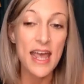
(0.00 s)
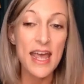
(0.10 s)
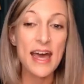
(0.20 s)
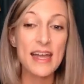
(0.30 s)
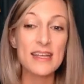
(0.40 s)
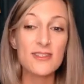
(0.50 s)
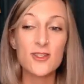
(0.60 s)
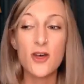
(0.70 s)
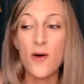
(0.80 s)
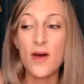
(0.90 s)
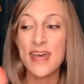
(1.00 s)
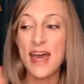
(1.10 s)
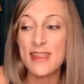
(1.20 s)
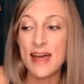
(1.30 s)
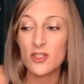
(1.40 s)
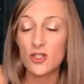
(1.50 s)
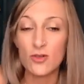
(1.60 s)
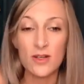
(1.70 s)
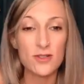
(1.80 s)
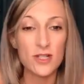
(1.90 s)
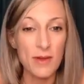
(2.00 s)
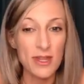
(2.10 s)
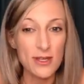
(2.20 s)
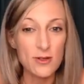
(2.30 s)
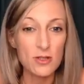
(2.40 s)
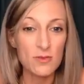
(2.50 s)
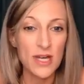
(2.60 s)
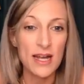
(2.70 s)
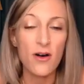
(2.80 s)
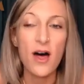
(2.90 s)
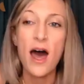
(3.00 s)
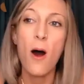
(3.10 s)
And so again, you're talking about the YouTube channel.